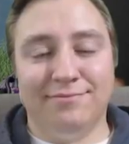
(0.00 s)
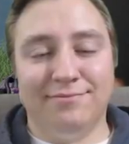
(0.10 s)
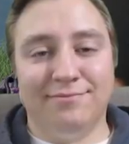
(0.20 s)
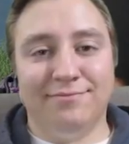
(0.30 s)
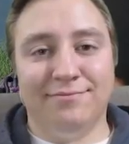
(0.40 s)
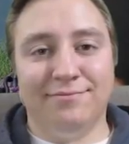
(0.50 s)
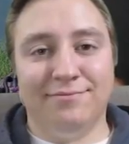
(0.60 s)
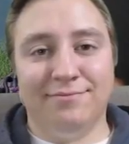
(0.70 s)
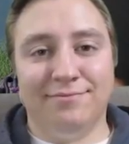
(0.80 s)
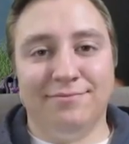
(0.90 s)

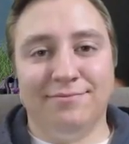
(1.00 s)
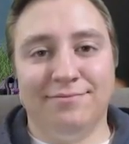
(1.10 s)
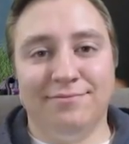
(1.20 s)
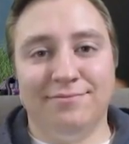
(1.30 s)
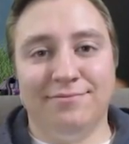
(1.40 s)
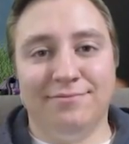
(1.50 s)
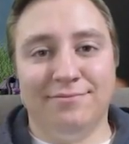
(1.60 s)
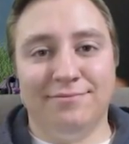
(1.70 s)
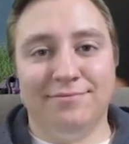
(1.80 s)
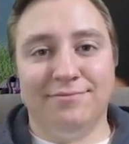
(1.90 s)

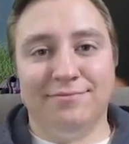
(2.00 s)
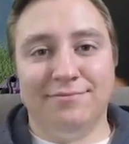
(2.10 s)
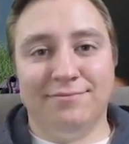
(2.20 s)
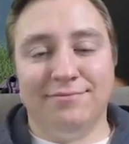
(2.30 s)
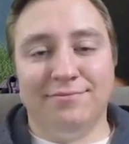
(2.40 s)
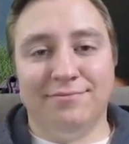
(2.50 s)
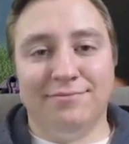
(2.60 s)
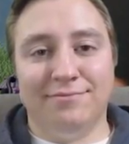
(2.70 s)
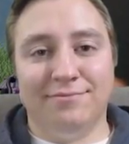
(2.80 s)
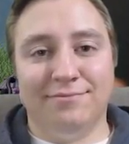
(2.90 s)

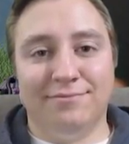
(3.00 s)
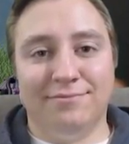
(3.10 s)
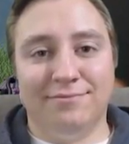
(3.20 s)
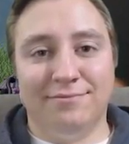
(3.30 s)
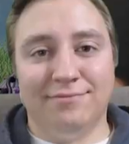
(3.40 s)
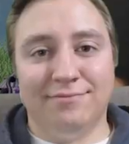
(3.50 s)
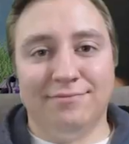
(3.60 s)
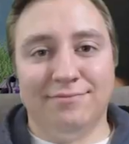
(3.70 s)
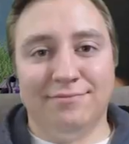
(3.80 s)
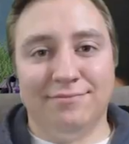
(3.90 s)

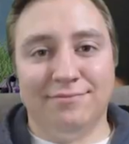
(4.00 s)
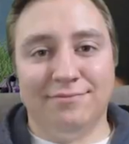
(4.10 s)
[no speech]